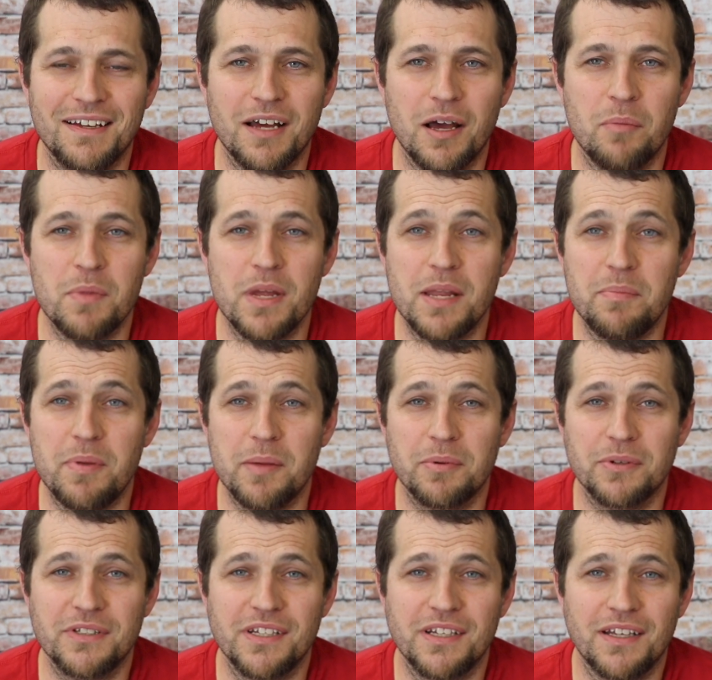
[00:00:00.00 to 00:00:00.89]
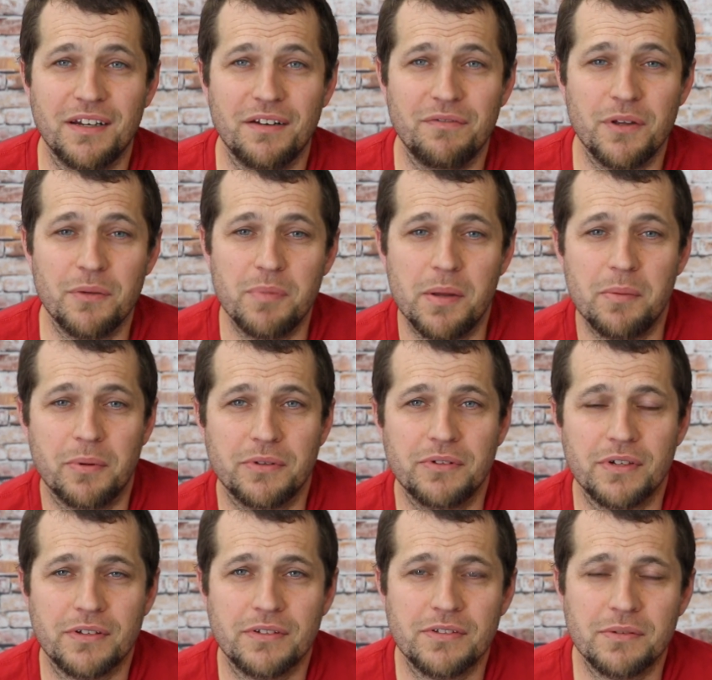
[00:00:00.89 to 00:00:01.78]
Uh, many people did. A few people
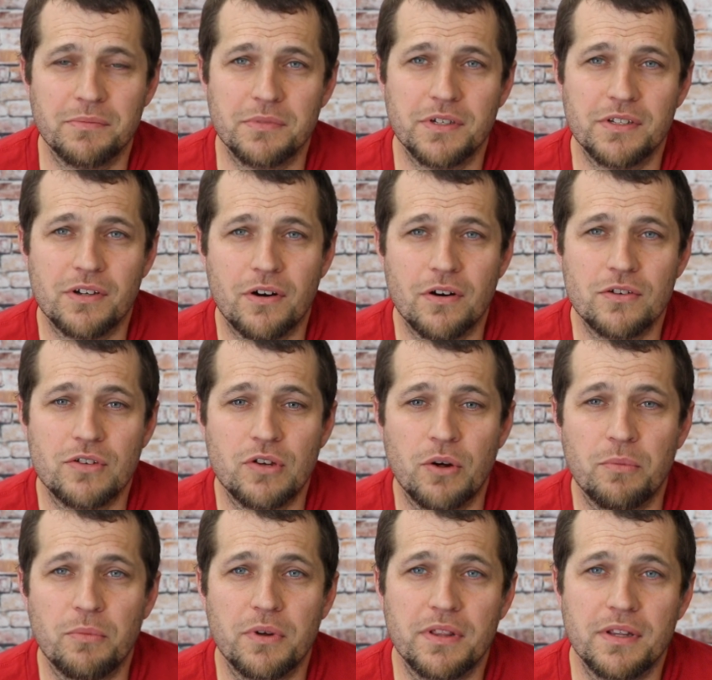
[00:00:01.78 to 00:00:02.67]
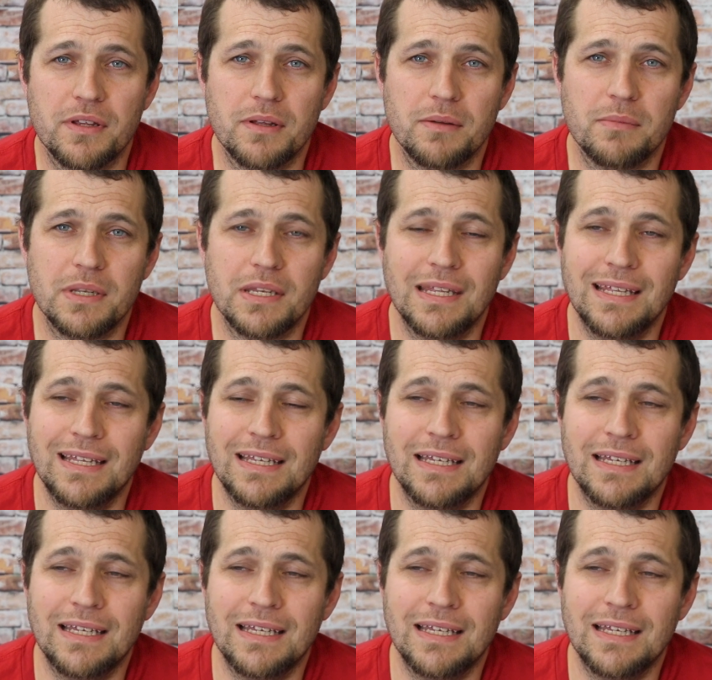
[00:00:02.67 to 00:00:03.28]
took some guitars home with them, and